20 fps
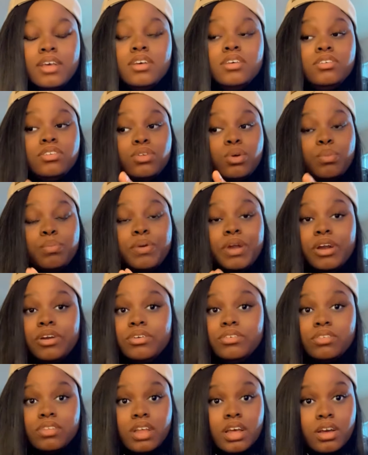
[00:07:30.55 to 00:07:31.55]
So Barry
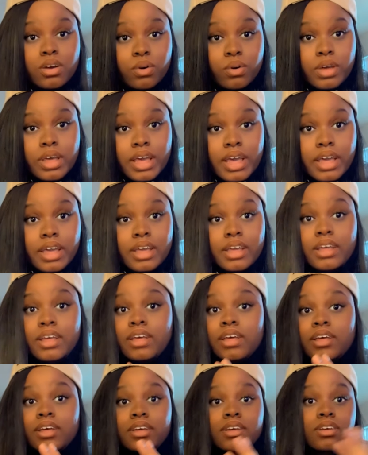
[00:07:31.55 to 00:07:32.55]
was like, okay,
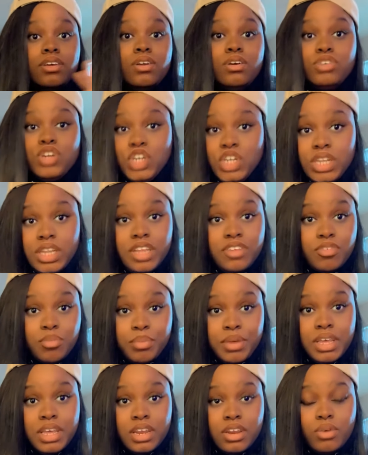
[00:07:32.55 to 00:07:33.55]
you know, she leaving
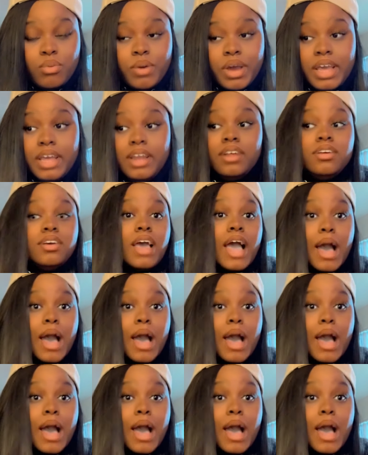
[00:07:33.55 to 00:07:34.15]
me anyway.